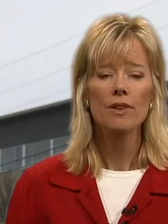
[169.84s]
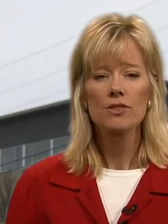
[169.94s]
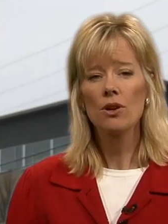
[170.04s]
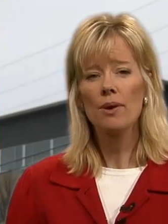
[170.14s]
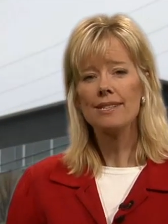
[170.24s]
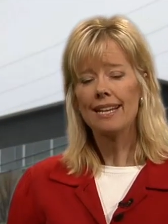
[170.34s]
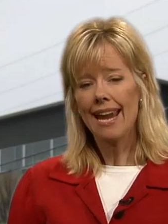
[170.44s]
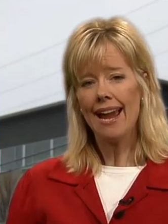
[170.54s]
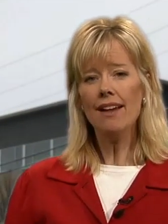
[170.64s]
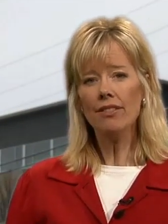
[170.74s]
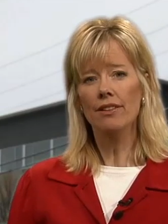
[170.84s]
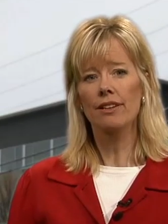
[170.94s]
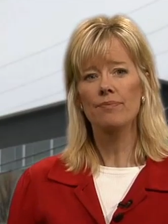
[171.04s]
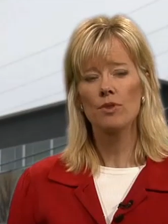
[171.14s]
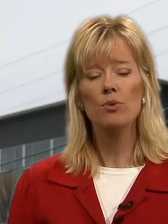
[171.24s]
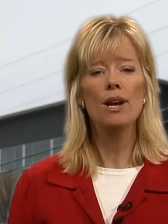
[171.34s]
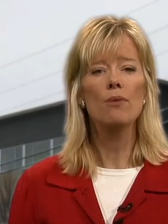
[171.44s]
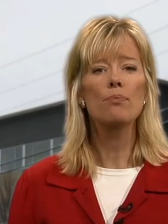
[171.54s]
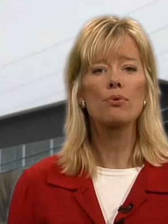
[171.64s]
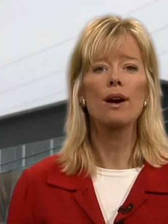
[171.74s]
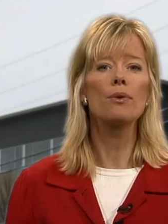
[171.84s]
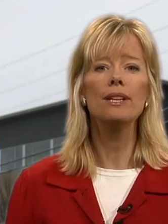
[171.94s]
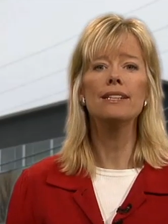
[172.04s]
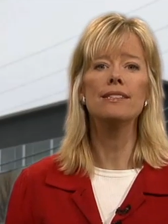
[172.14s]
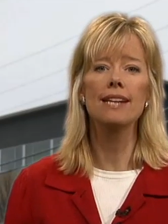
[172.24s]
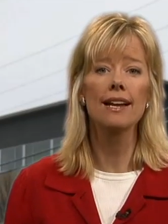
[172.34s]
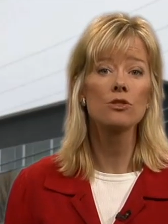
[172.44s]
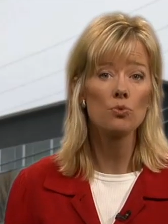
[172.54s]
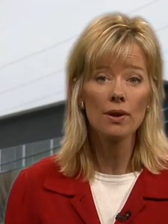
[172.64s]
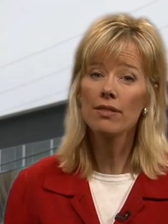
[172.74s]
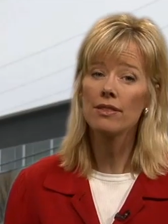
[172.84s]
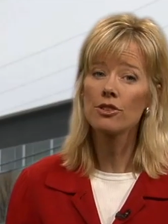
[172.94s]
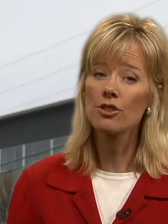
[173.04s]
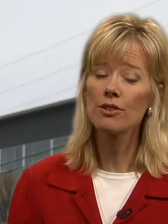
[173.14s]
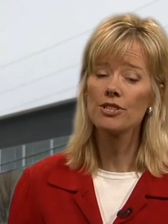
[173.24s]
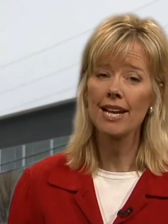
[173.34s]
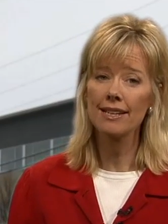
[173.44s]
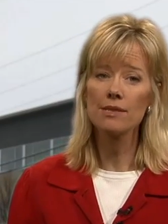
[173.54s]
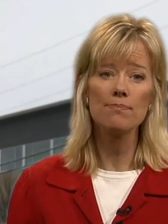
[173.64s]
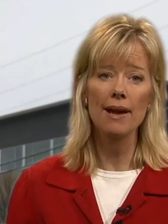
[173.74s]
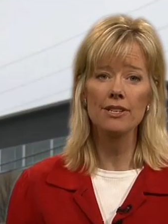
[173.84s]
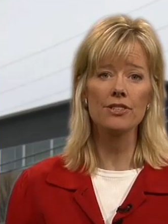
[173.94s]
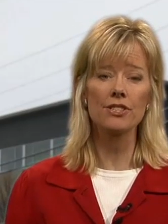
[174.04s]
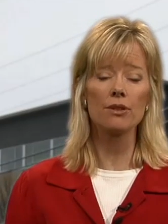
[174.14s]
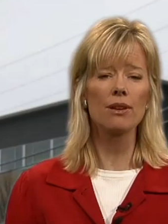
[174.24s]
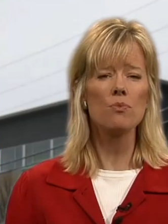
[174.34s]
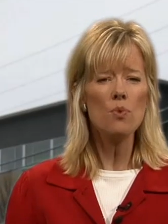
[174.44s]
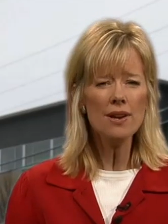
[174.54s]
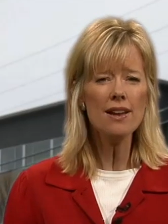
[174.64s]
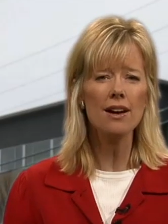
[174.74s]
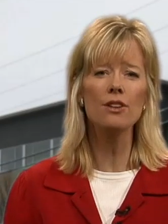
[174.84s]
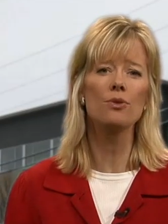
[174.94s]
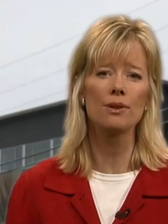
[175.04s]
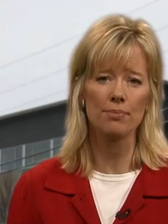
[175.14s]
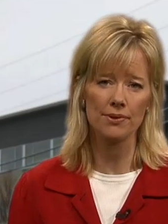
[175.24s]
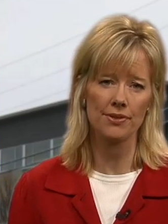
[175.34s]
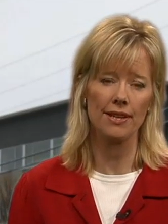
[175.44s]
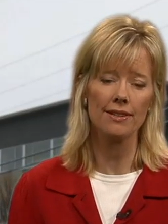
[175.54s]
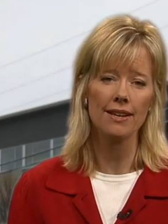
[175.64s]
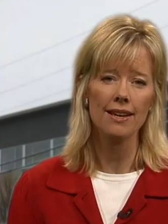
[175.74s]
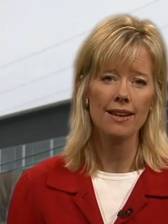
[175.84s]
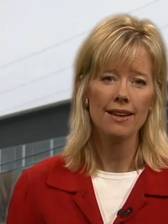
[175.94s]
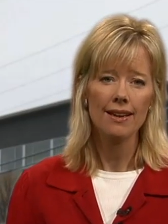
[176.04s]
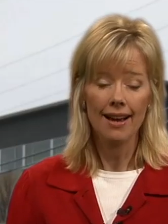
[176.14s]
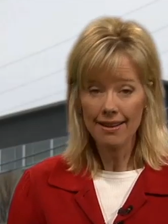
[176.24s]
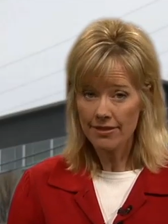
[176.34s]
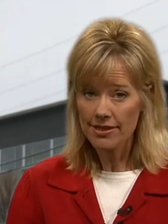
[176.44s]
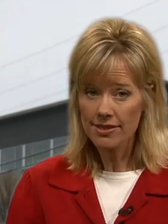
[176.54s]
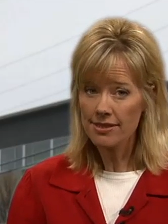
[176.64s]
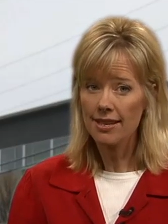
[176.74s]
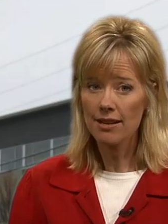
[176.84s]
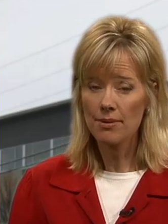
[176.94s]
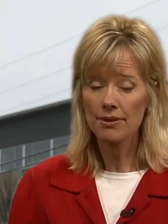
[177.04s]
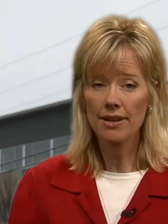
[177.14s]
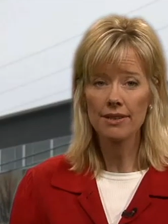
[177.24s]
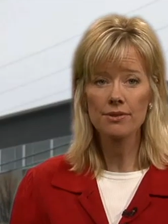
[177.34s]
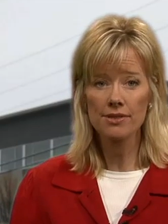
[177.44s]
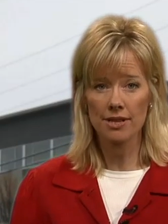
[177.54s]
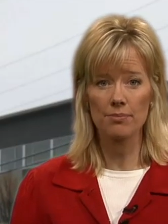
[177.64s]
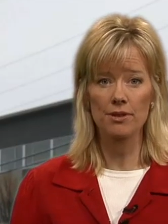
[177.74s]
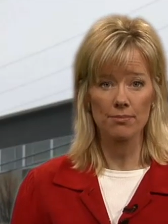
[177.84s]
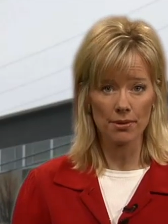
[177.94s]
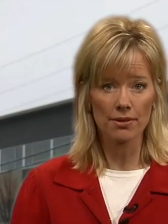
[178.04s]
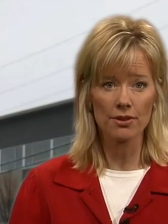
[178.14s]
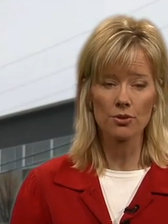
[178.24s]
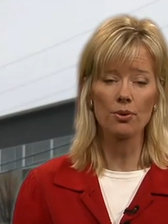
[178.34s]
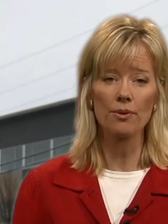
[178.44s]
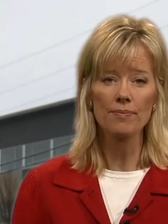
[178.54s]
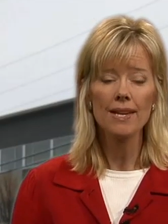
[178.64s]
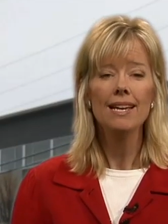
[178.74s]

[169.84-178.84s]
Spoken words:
So as a Catholic who now proudly stands with the Church and its magisterium 100%, I have this to say about contraception, birth control.